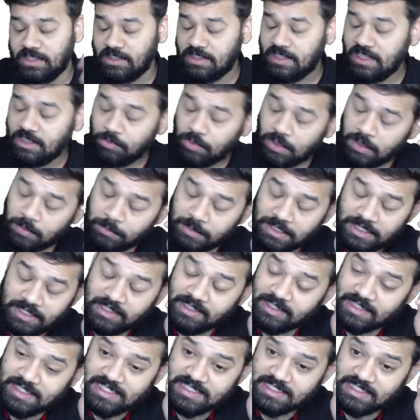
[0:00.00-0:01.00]
There will be
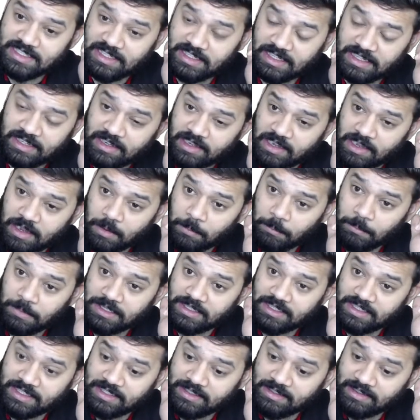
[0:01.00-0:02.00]
interest rate,
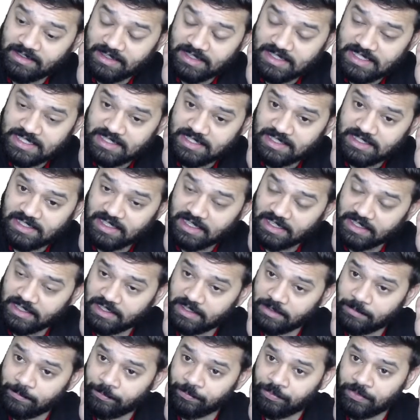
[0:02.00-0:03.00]
but interest
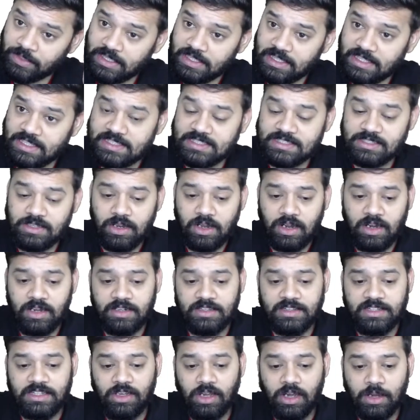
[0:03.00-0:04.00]
rate is
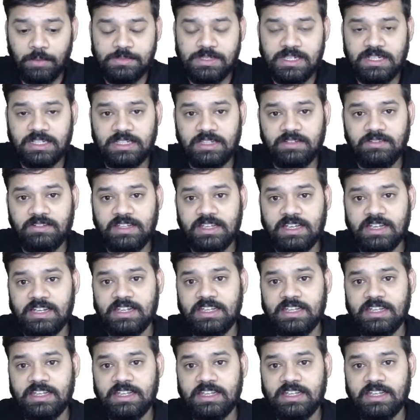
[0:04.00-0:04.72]
not the objective here.